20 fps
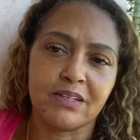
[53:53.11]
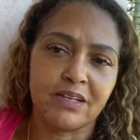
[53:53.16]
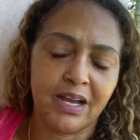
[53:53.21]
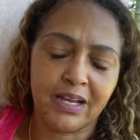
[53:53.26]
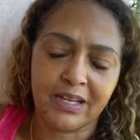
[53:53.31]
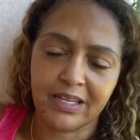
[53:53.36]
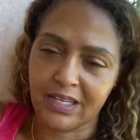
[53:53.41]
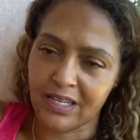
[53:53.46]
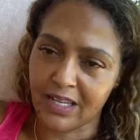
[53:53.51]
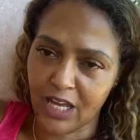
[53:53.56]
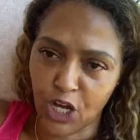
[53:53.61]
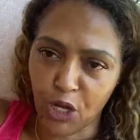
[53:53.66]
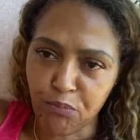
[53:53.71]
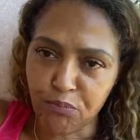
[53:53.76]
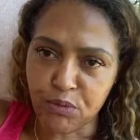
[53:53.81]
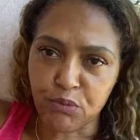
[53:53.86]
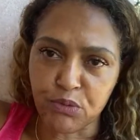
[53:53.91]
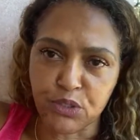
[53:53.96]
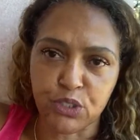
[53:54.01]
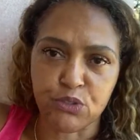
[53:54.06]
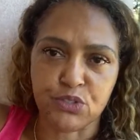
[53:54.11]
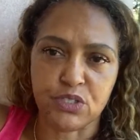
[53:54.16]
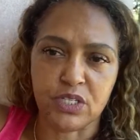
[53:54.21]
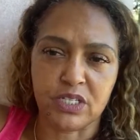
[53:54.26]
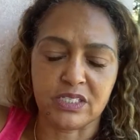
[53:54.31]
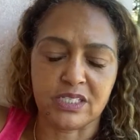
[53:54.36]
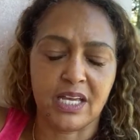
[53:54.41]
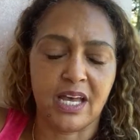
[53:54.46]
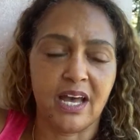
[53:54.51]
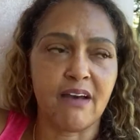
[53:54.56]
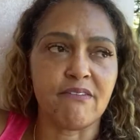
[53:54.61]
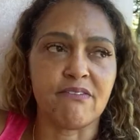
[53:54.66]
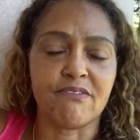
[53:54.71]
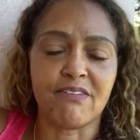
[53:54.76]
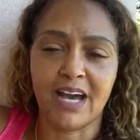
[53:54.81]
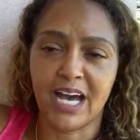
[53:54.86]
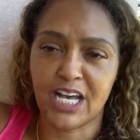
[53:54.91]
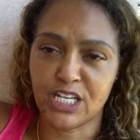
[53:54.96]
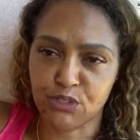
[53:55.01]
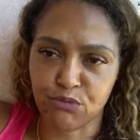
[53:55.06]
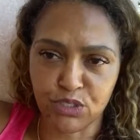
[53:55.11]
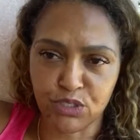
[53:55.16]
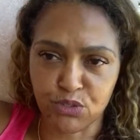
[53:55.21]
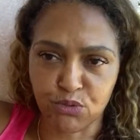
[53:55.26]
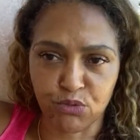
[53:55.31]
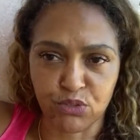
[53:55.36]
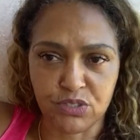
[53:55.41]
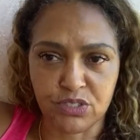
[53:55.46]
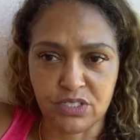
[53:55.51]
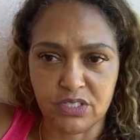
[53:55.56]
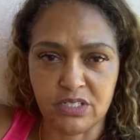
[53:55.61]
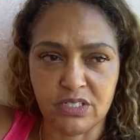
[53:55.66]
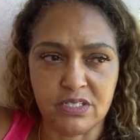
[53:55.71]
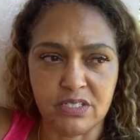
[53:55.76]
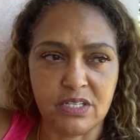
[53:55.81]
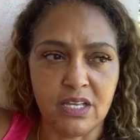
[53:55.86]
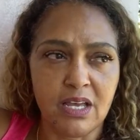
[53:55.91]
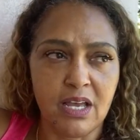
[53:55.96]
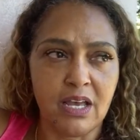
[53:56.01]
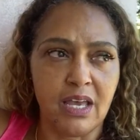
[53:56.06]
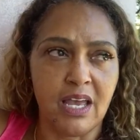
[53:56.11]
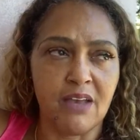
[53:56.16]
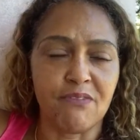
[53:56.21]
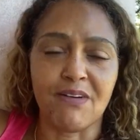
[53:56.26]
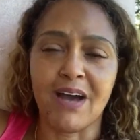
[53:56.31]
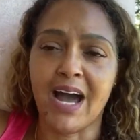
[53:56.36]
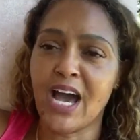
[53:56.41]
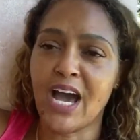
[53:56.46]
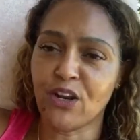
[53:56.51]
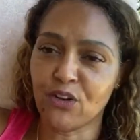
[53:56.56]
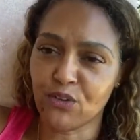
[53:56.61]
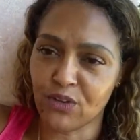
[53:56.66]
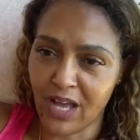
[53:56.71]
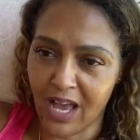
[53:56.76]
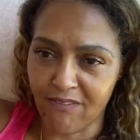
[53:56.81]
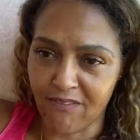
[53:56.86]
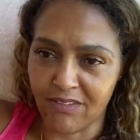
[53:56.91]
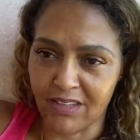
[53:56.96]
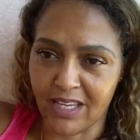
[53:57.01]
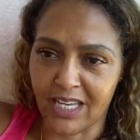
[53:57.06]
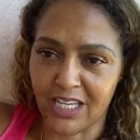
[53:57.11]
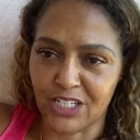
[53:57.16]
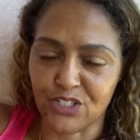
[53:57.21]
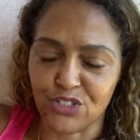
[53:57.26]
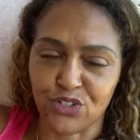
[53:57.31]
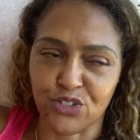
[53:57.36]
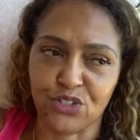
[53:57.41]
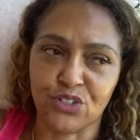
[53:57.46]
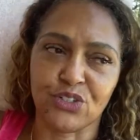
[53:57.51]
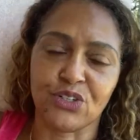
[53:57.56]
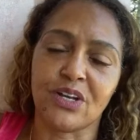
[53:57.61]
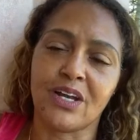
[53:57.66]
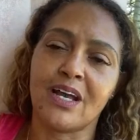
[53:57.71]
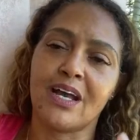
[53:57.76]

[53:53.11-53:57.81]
I can help you with those things. I have vast resources. If I don't have the answer,